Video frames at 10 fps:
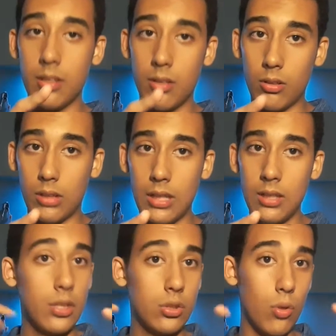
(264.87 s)
Okay?
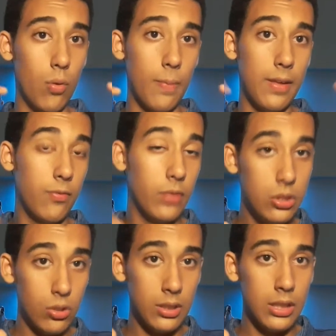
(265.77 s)
So if we
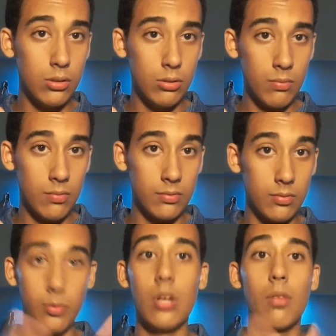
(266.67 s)
join the two,
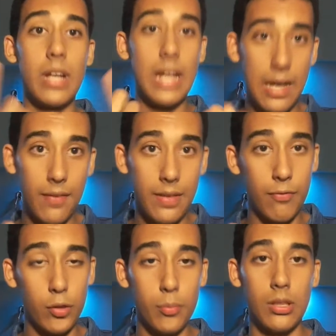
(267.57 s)
we already have the
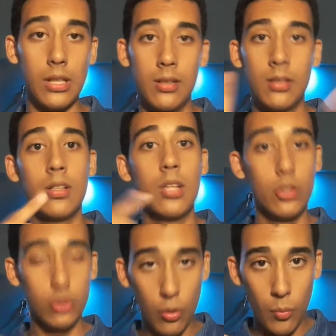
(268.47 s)
formula.
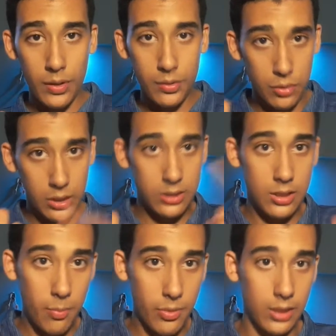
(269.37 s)
Someone doing
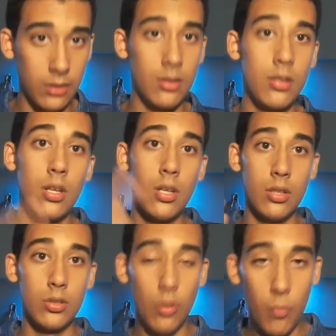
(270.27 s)
something.
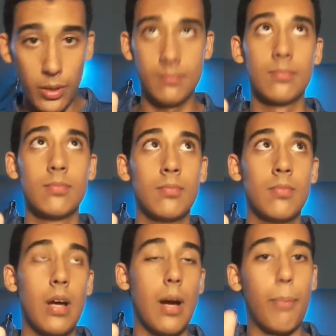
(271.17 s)
Someone,
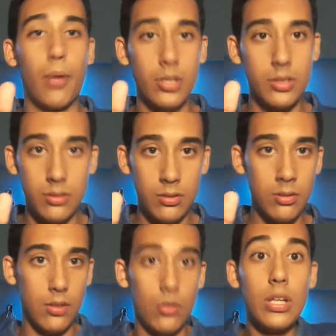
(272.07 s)
a person,
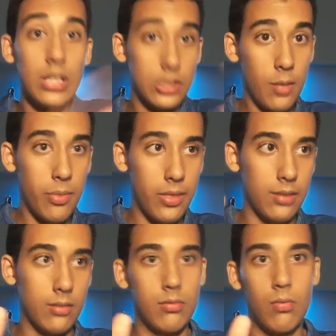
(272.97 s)
doing something.
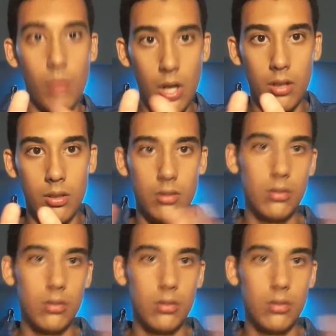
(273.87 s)
Run.